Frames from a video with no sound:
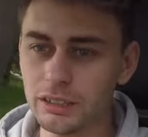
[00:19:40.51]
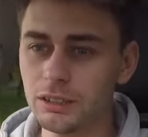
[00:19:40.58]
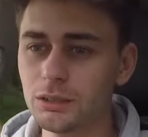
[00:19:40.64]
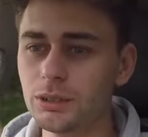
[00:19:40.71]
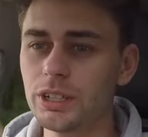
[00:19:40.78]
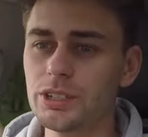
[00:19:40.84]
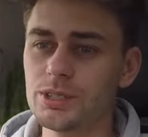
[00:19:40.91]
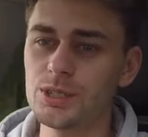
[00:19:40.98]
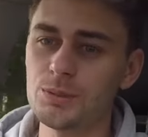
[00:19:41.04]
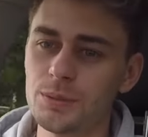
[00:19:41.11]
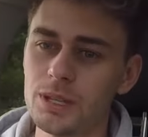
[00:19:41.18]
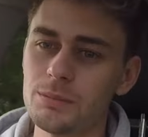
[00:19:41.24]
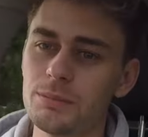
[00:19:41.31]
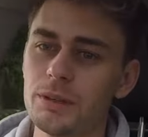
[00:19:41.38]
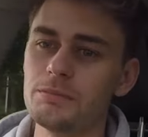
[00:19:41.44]
Oh, here's a
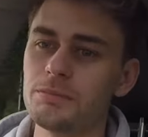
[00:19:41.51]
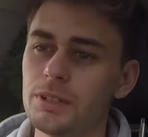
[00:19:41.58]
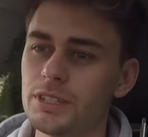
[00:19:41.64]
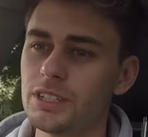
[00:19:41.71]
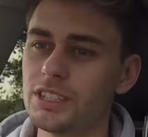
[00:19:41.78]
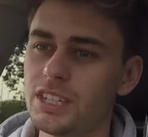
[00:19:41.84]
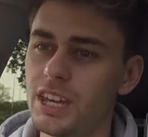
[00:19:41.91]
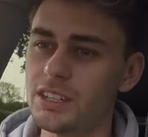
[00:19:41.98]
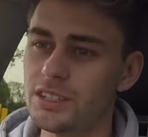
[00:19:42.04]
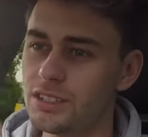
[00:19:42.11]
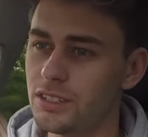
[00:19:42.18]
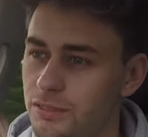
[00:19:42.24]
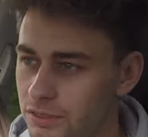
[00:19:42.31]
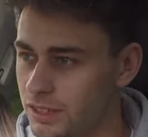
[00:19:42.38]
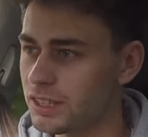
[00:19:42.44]
speed bump. Here's a test
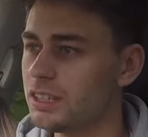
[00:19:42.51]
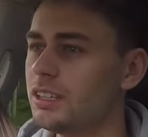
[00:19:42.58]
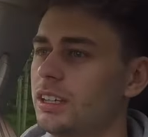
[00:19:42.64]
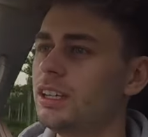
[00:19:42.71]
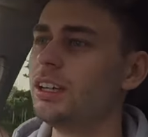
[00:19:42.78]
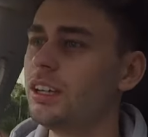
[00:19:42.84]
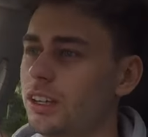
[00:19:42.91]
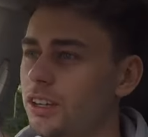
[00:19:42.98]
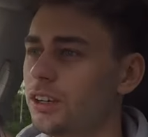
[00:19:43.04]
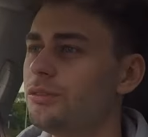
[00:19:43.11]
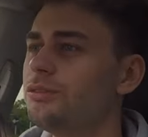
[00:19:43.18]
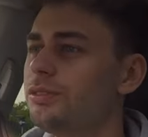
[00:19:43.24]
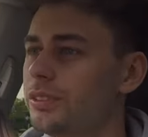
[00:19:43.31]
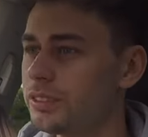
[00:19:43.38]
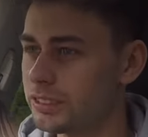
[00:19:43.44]
of the
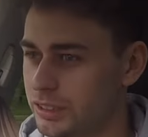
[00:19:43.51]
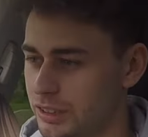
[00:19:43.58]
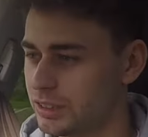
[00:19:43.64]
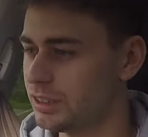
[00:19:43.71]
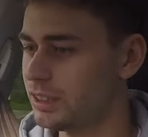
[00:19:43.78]
comfort.